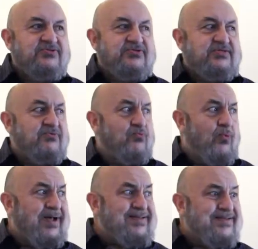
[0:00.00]
She said,
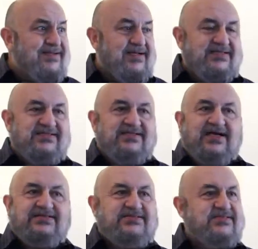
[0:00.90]
What? I said,
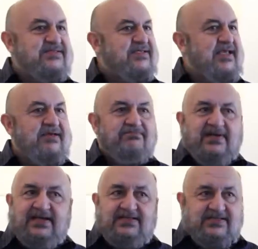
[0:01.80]
I just can't
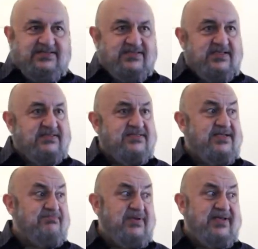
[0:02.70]
paint these things. It's
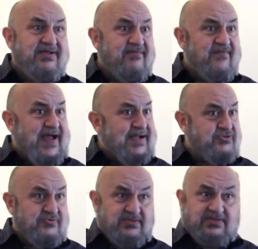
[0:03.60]
like being in a
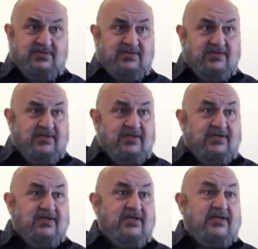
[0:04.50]
factory.
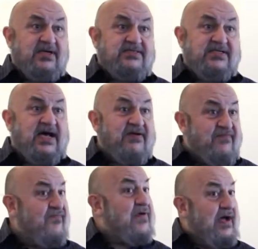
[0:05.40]
I said,
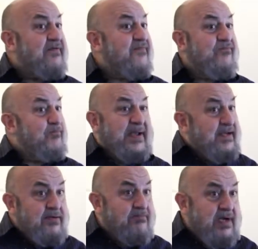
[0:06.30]
I've, I've
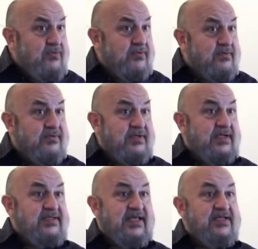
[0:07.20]
painted them out.
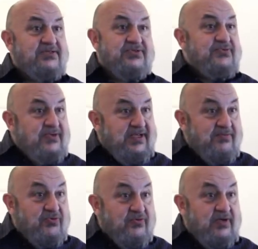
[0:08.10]
I can't do it
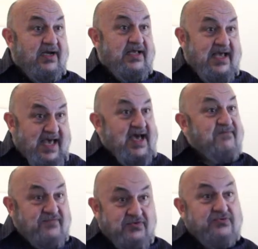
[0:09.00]
anymore. I
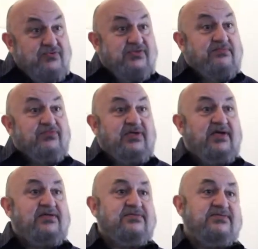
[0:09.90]
have to do
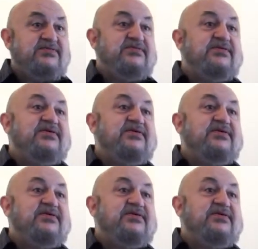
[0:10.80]
something else.